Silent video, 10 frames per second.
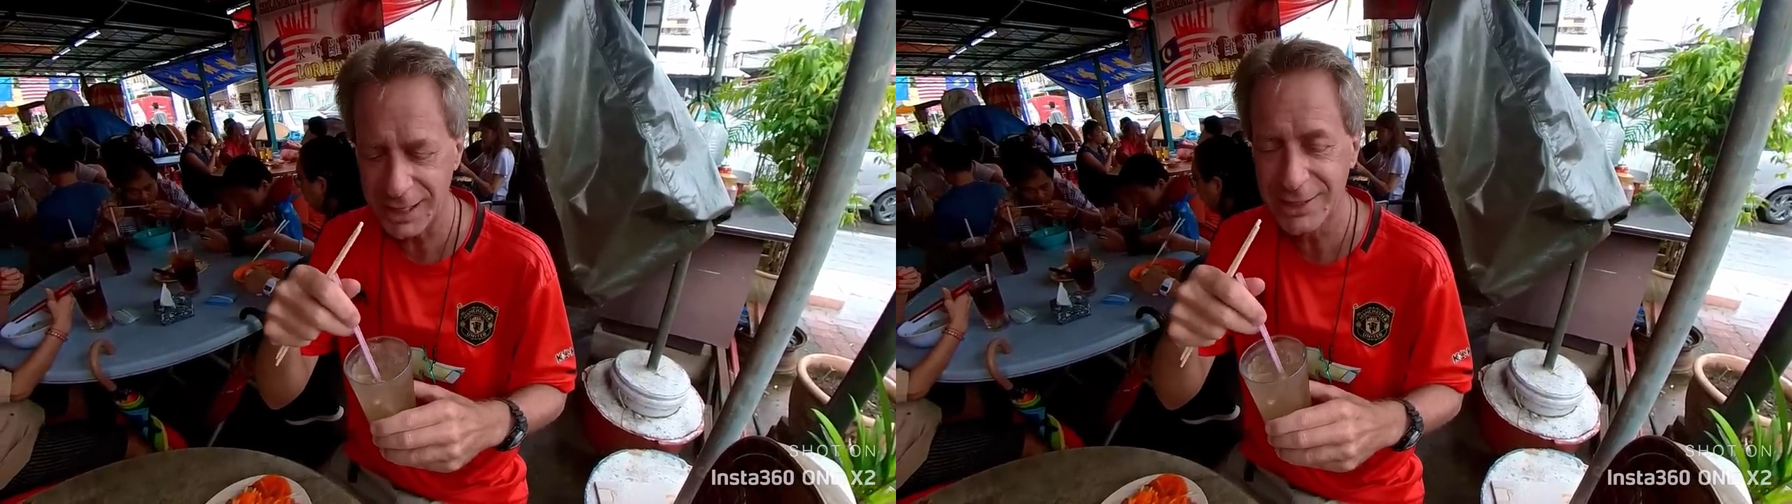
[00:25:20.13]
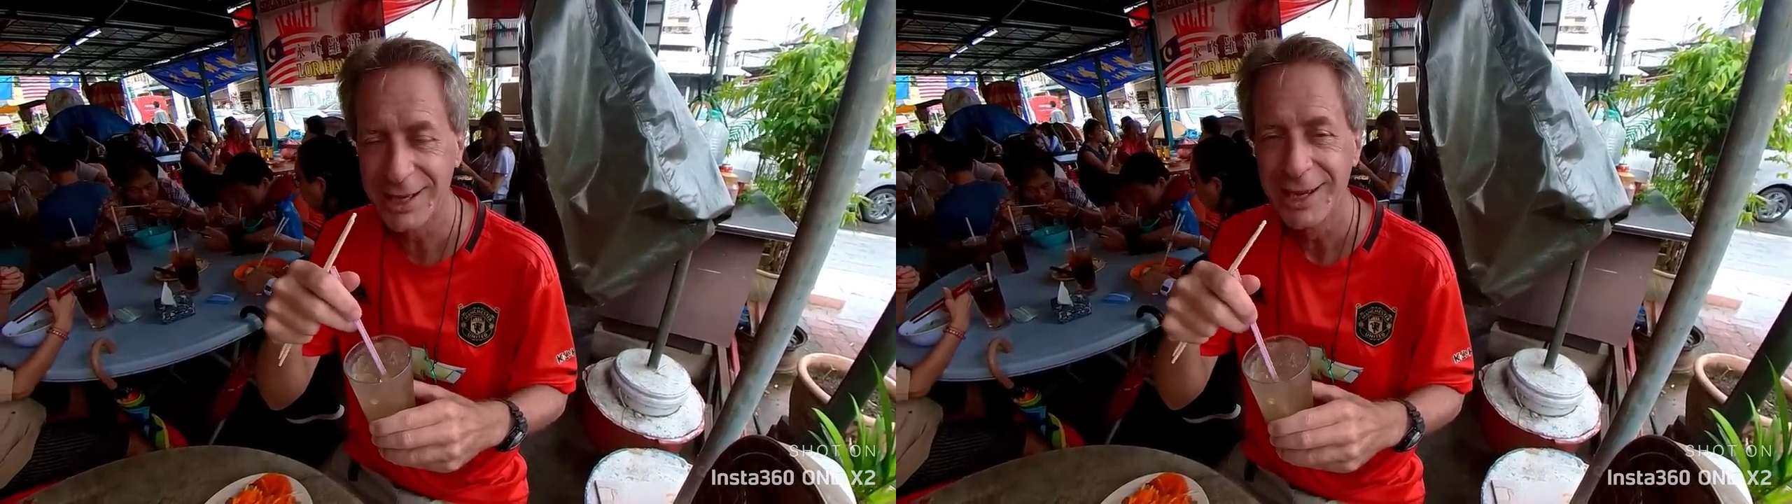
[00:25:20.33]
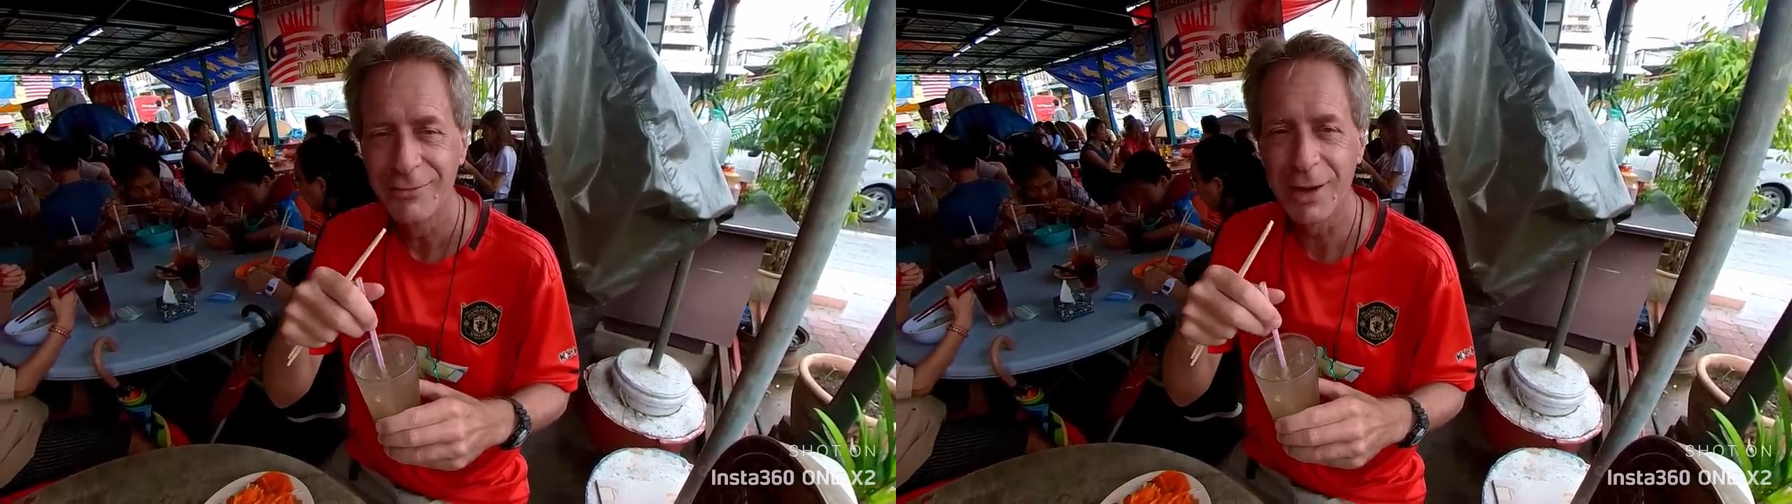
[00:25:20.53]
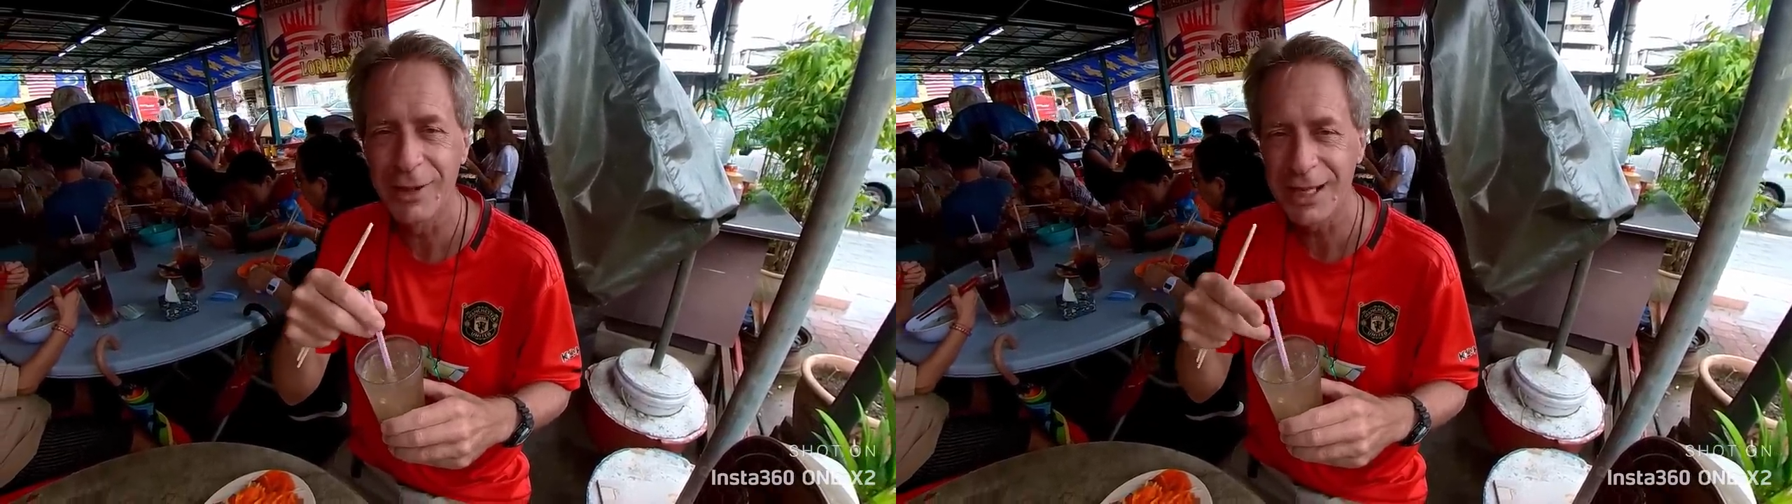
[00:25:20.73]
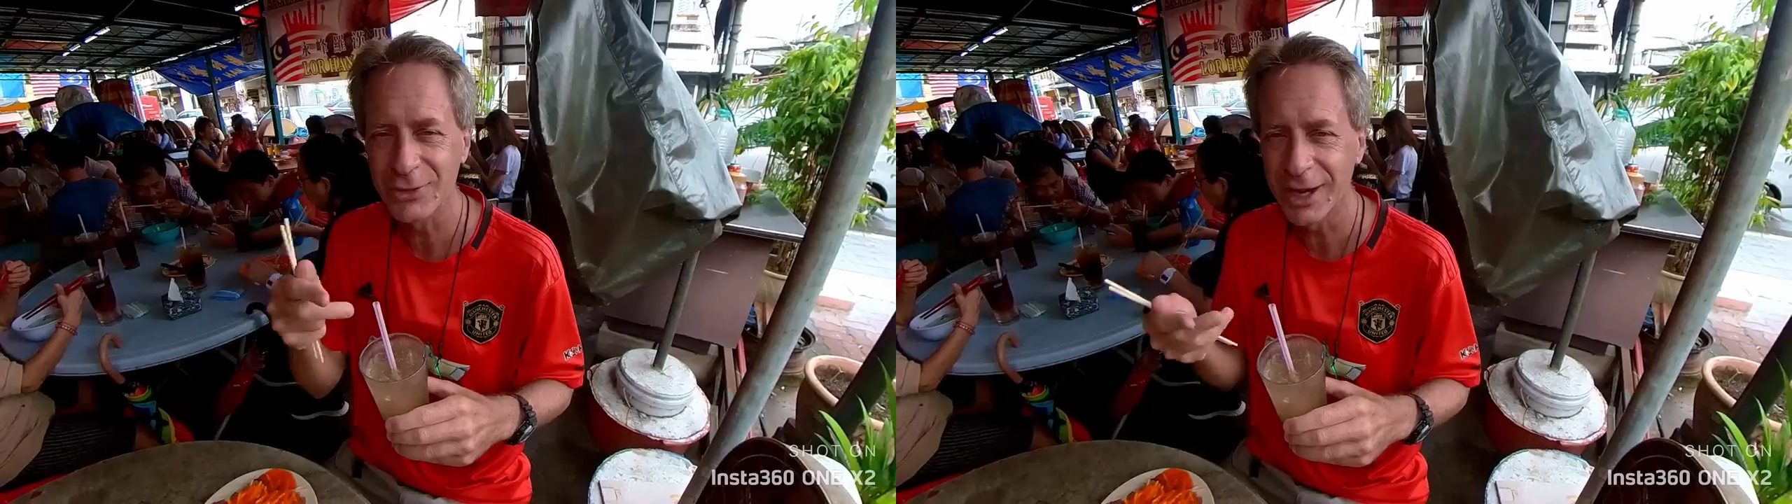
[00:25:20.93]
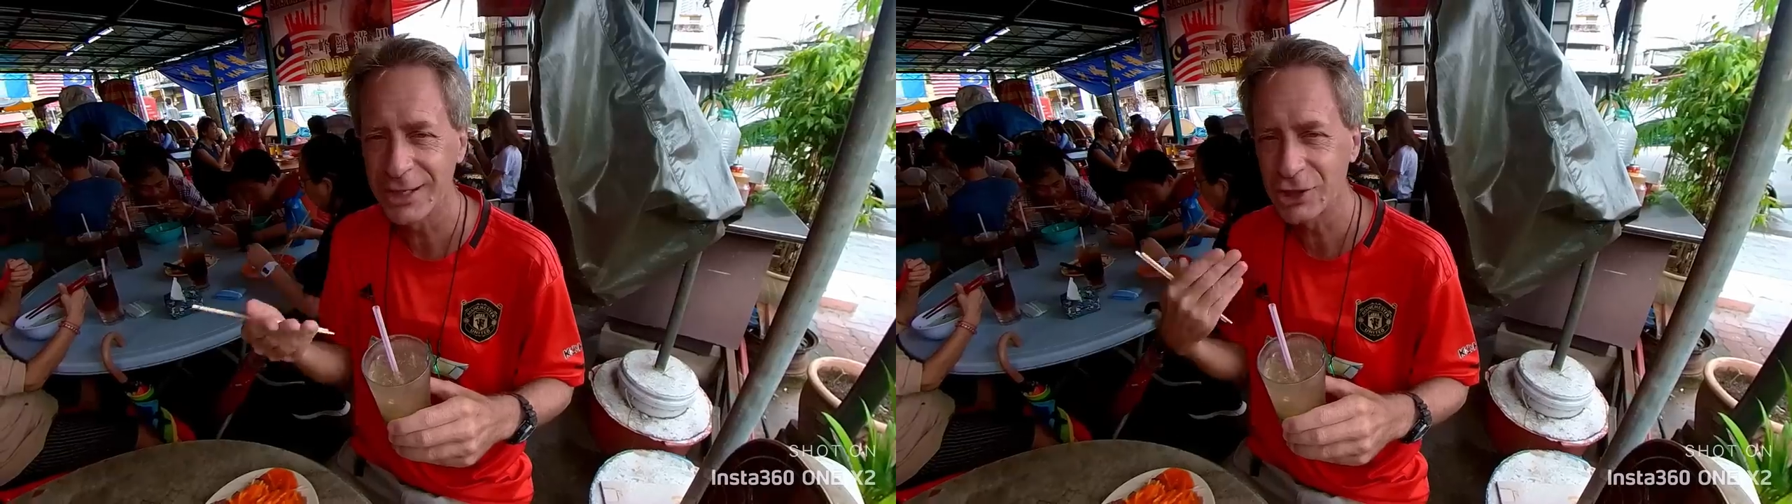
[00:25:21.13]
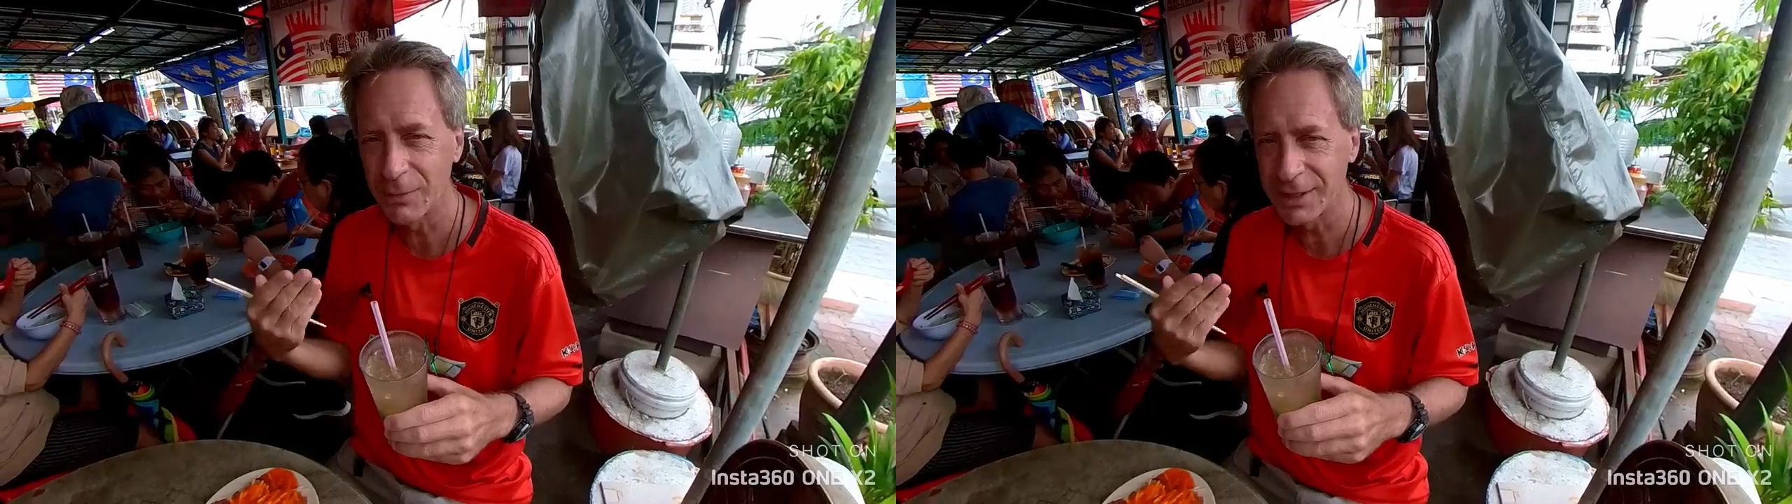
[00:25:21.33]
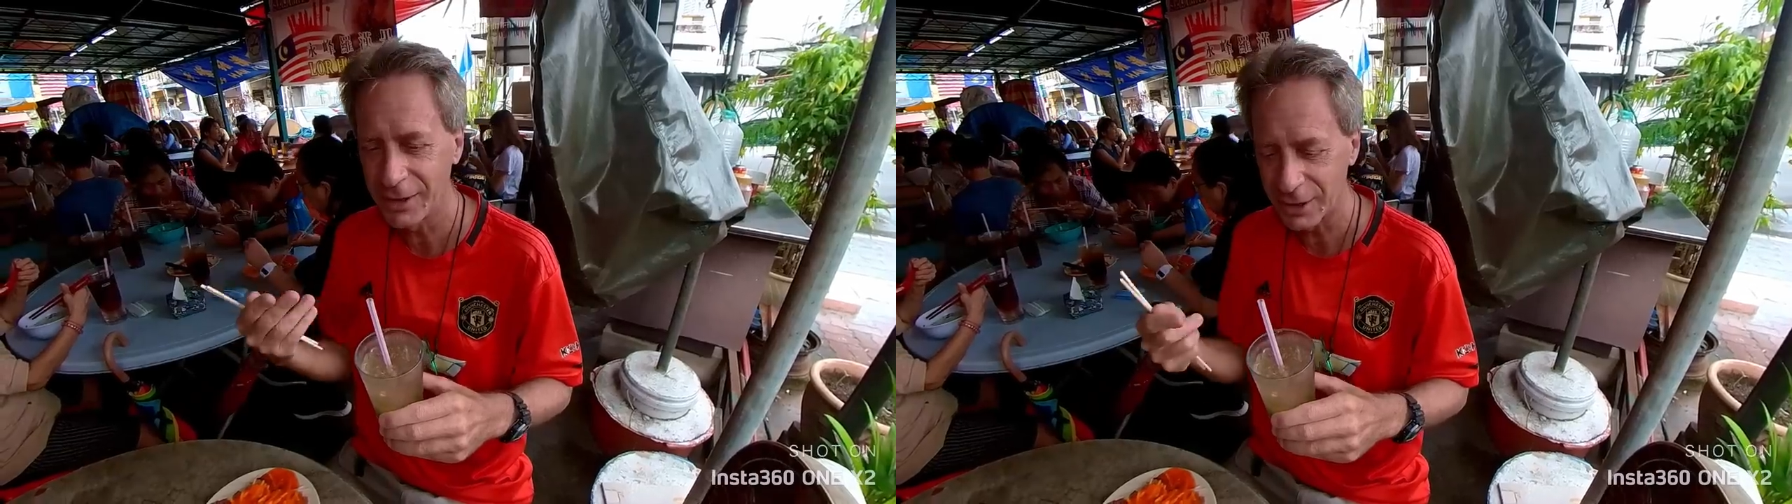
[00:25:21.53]
that's why it
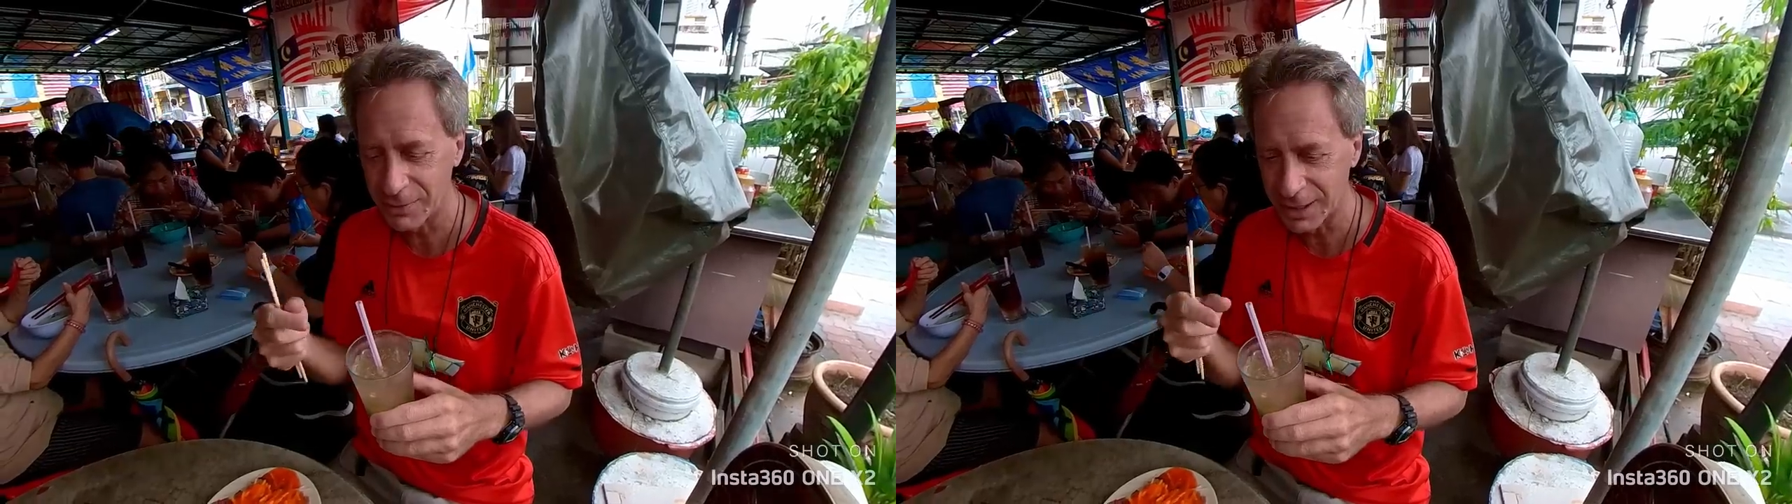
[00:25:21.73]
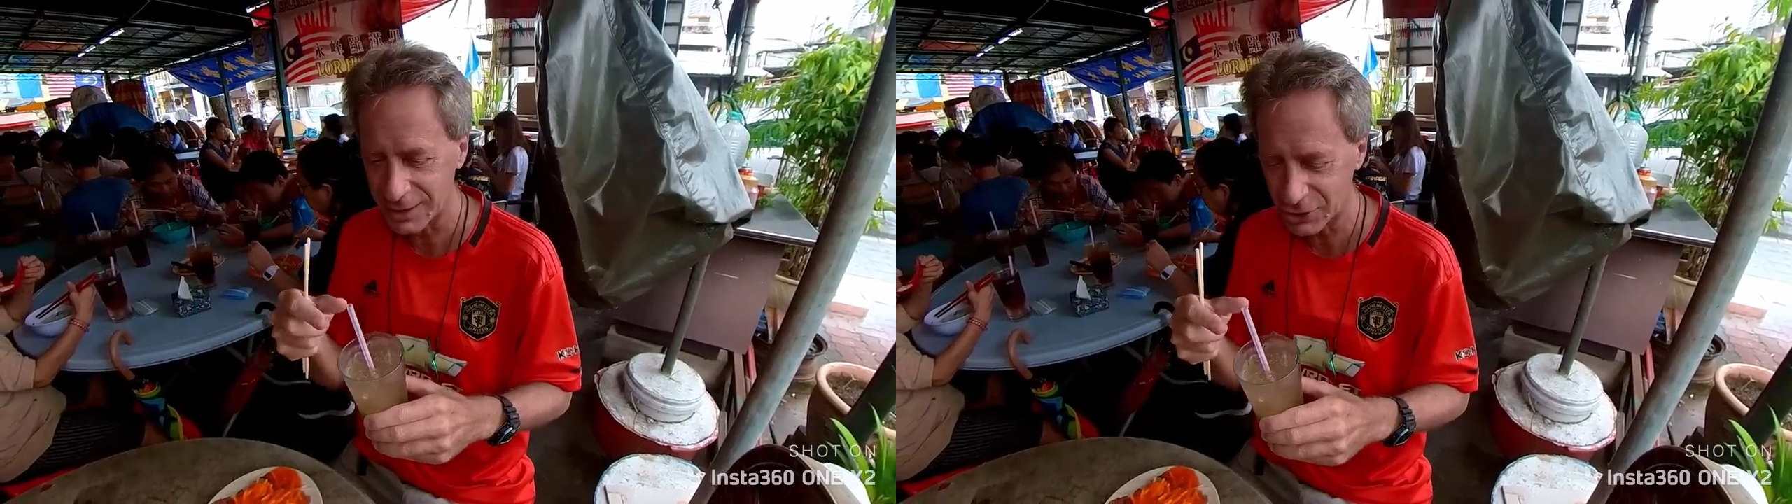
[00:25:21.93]
jumped out at me